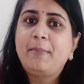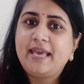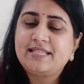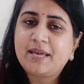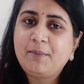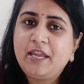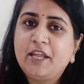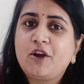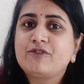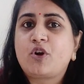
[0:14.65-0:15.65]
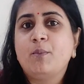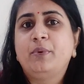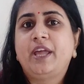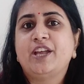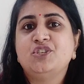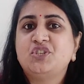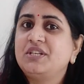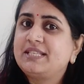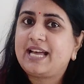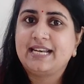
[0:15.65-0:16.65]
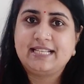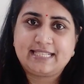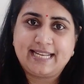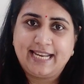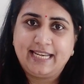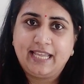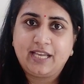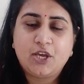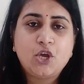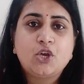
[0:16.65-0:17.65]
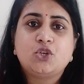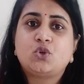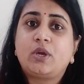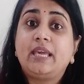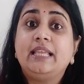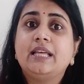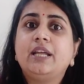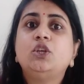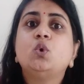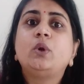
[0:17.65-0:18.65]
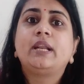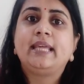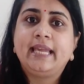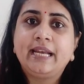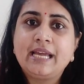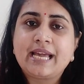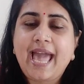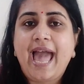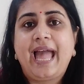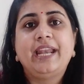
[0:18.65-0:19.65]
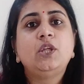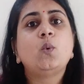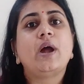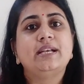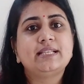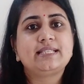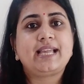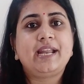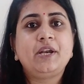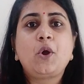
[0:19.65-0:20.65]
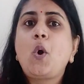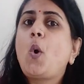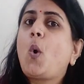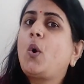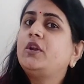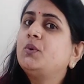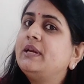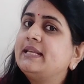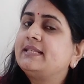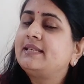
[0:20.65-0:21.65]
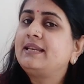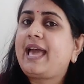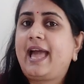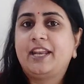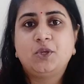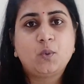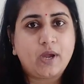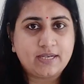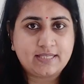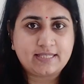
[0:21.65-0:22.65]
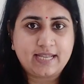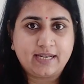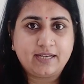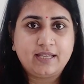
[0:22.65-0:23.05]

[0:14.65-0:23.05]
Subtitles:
Basic meaning of comprehension is understanding. So either you read and you understand, or you listen and you understand.